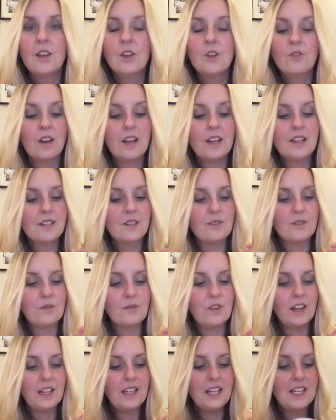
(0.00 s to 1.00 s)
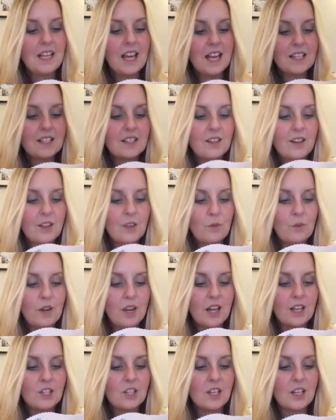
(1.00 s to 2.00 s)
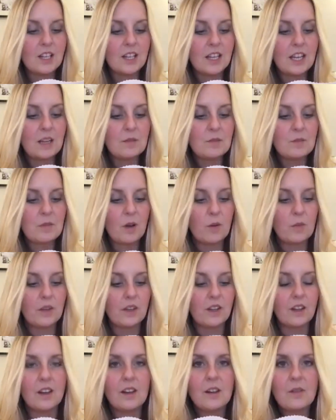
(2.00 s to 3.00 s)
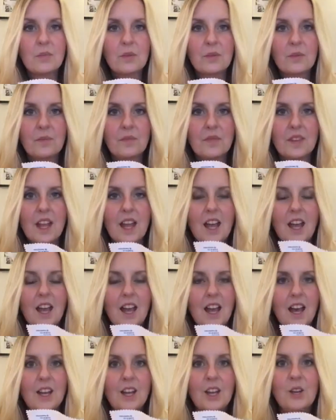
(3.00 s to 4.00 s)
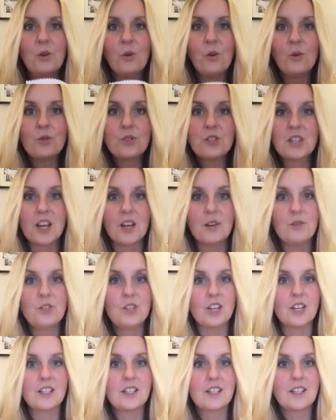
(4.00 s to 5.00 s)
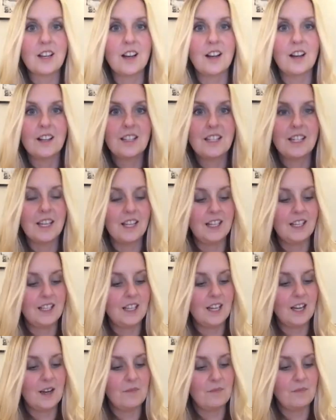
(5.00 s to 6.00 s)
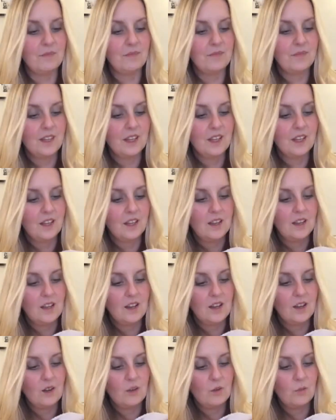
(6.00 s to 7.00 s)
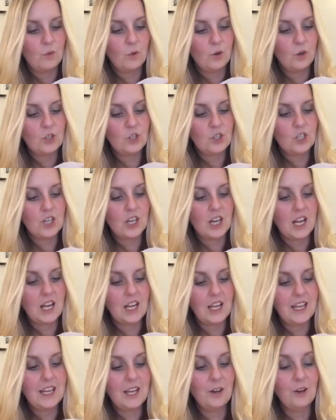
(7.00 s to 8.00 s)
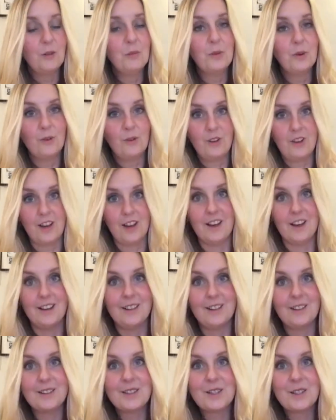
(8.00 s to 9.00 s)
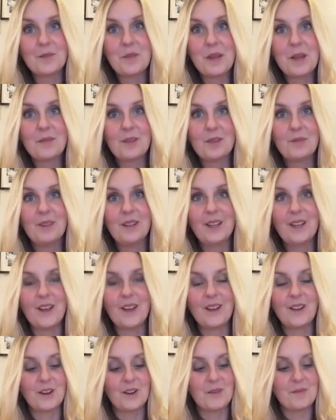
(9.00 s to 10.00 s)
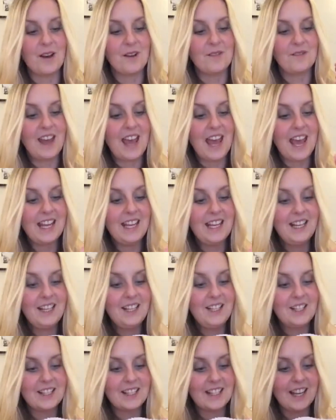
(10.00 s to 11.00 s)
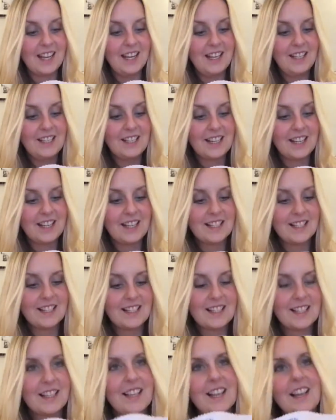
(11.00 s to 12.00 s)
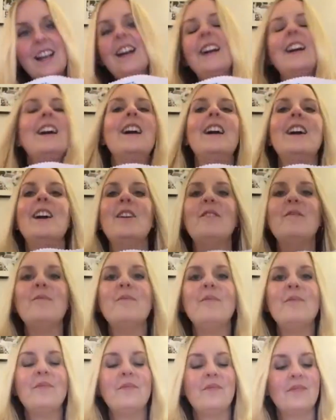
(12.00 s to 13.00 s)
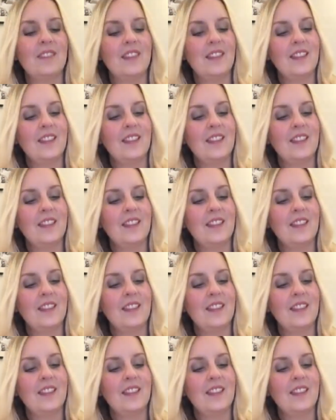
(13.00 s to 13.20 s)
Grace and Frankie, that's another one actually that keeps popping up. And I also just started um, watching Gilmore Girls that people have been going on about for ages and ages. Um,